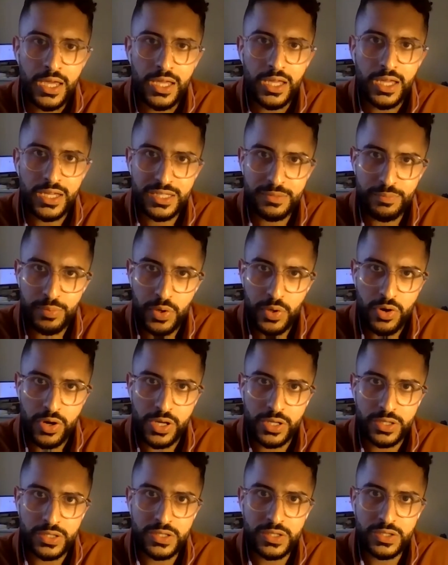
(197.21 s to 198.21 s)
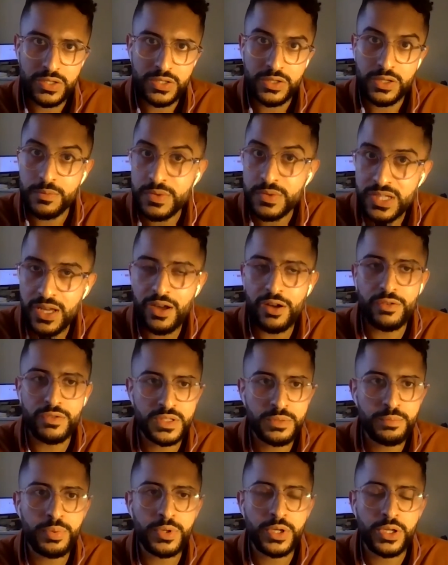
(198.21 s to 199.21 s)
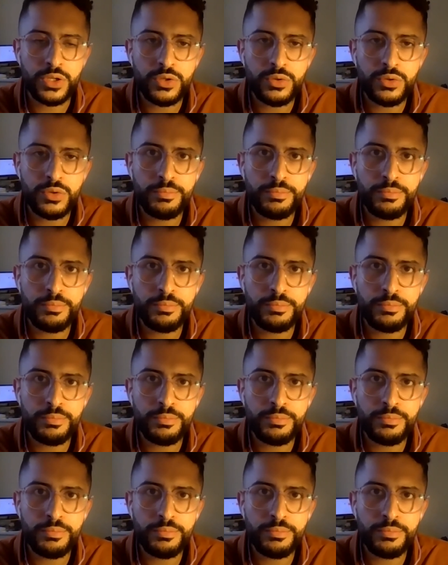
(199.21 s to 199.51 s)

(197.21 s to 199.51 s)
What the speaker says: experience themselves, but